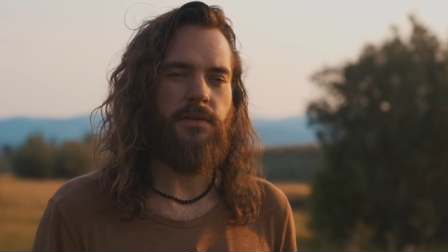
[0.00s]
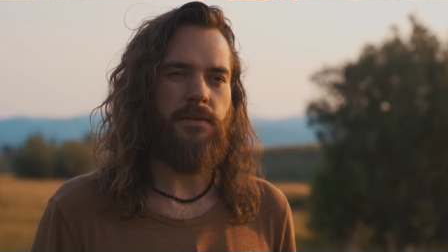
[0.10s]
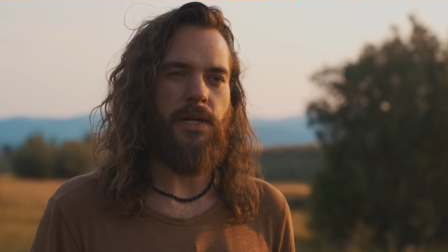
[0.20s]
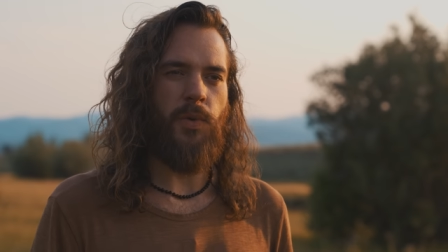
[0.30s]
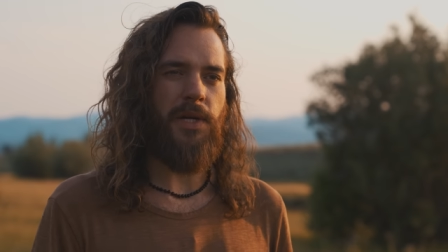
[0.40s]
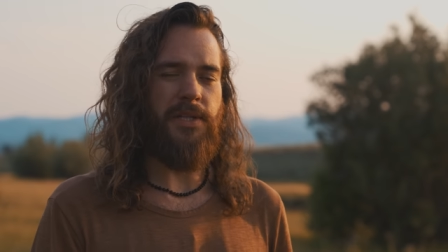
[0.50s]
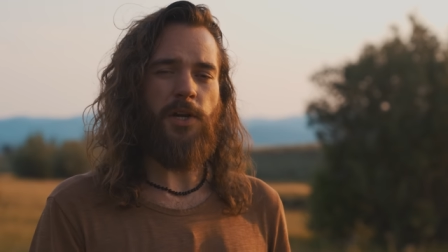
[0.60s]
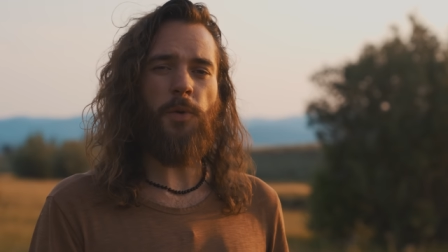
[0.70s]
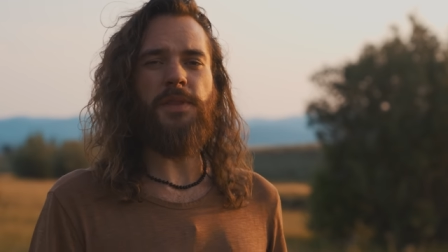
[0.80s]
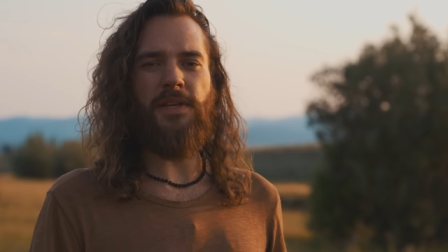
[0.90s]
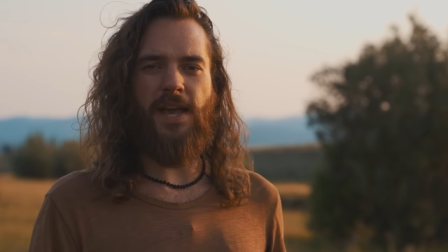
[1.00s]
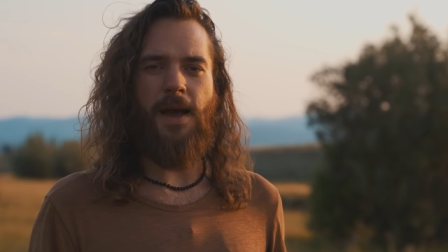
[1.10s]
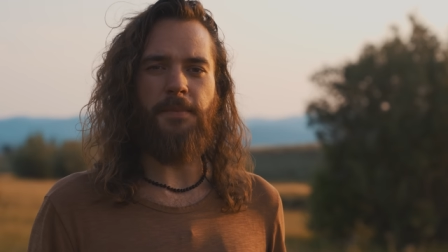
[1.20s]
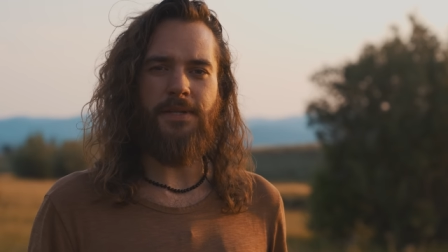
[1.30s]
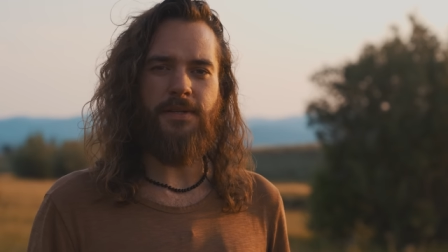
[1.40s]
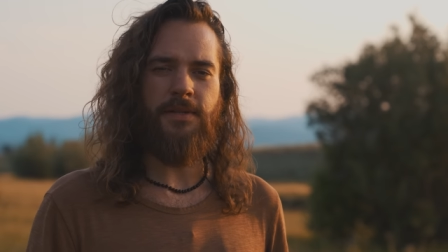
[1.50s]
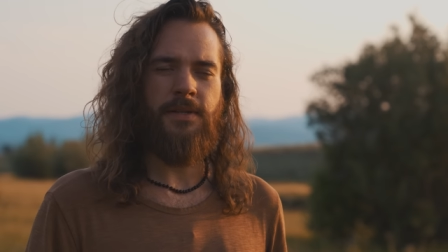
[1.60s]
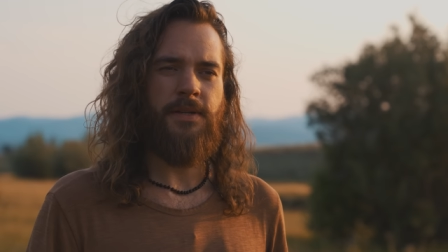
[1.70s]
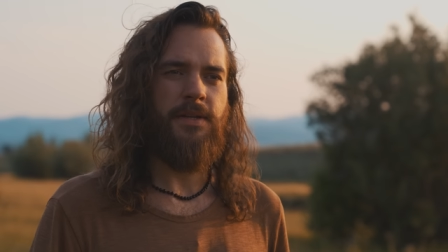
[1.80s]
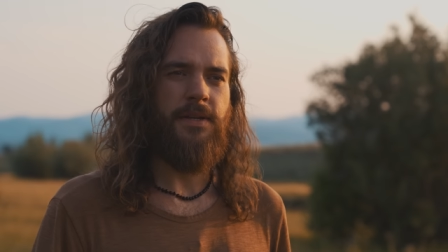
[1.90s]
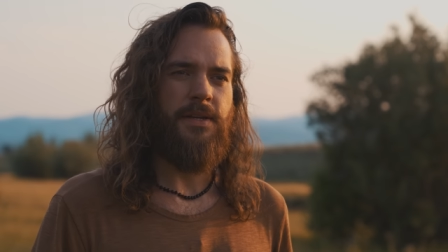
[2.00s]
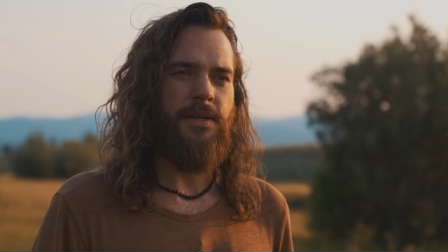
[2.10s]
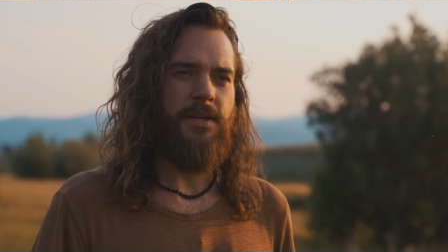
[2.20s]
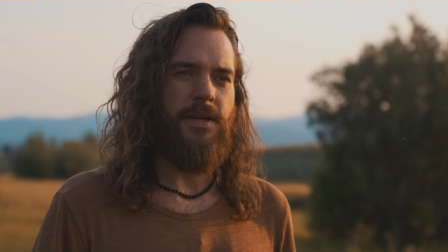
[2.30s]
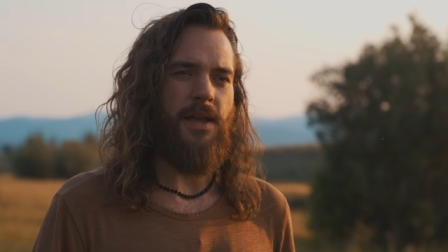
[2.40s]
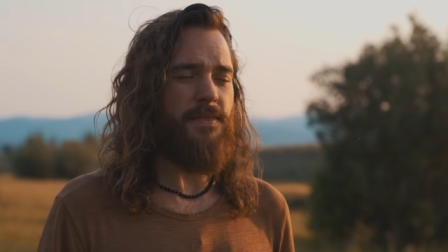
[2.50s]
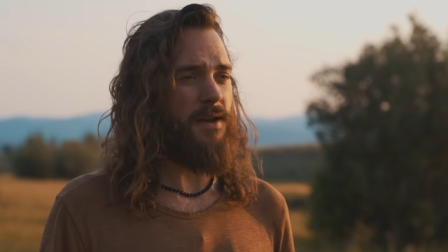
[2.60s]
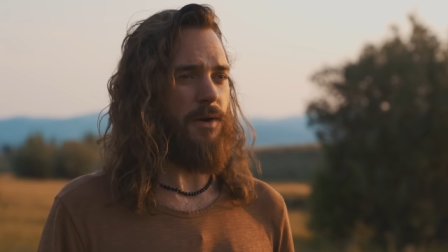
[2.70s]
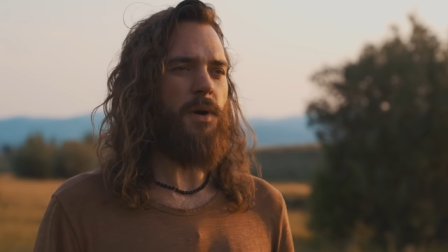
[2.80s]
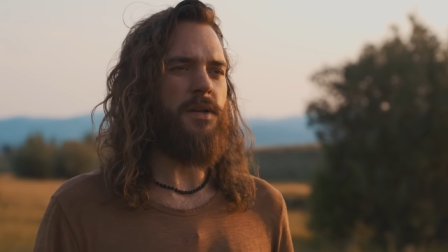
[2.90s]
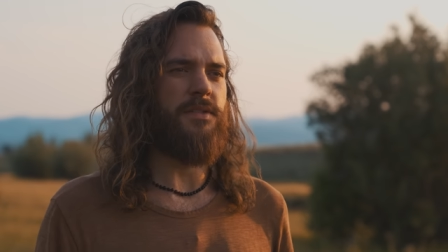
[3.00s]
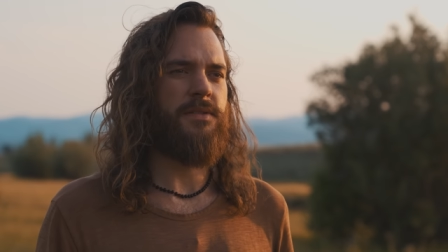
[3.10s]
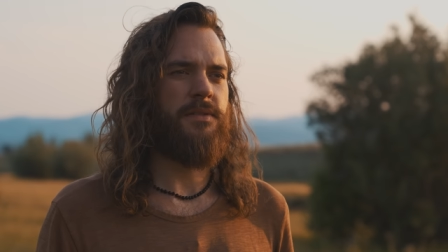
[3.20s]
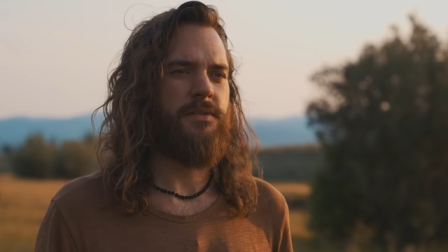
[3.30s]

I quickly opened the cabinet, and there it was.